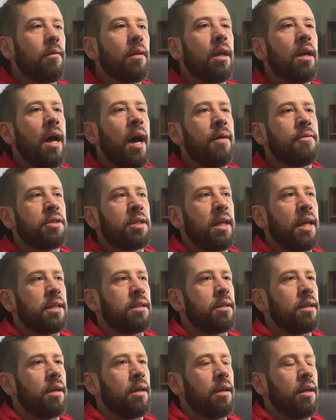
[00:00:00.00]
Obviously,
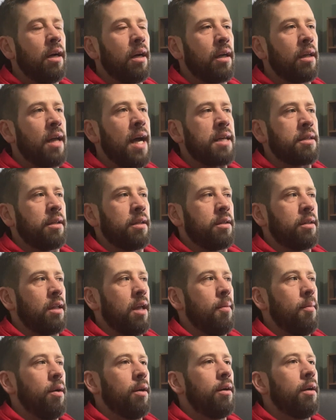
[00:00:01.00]
that's a classic
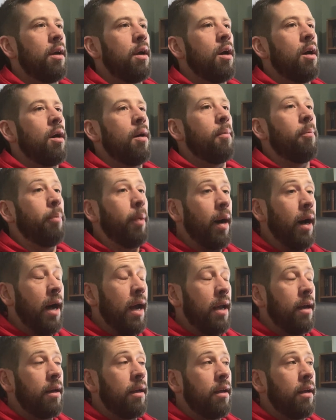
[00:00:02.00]
dilemma.
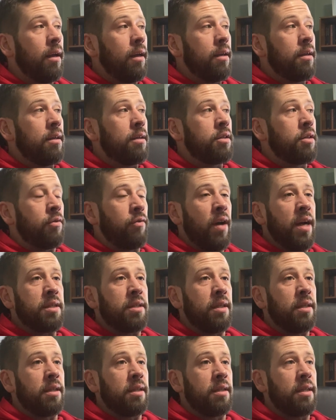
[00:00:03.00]
But suffice
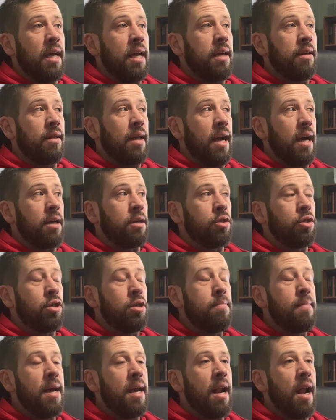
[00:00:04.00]
it to say that she
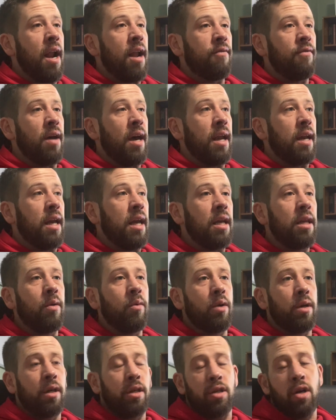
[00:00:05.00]
may not have had
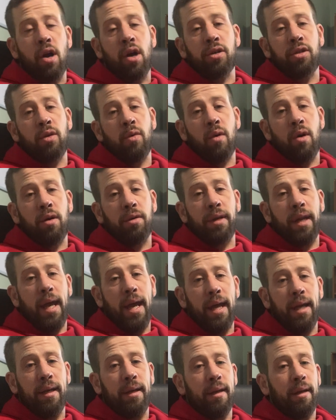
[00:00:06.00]
anyone to talk to all
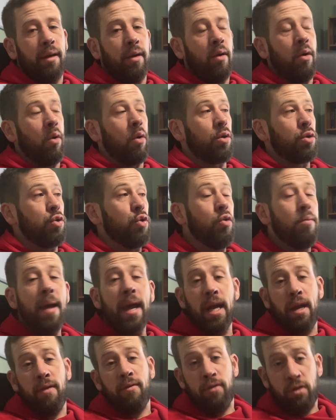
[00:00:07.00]
day. Or you
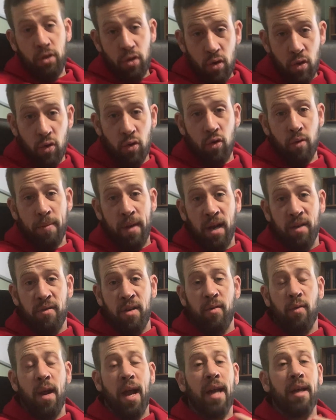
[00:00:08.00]
may have
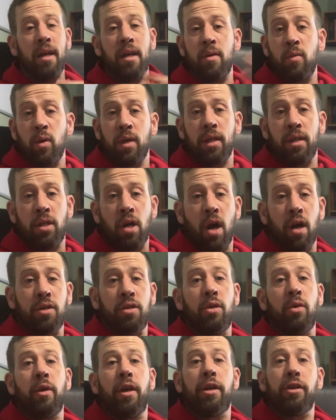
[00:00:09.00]
never had anyone to talk
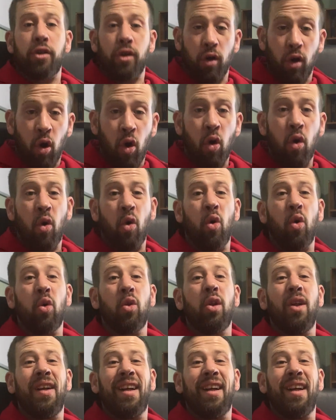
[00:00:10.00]
to in your whole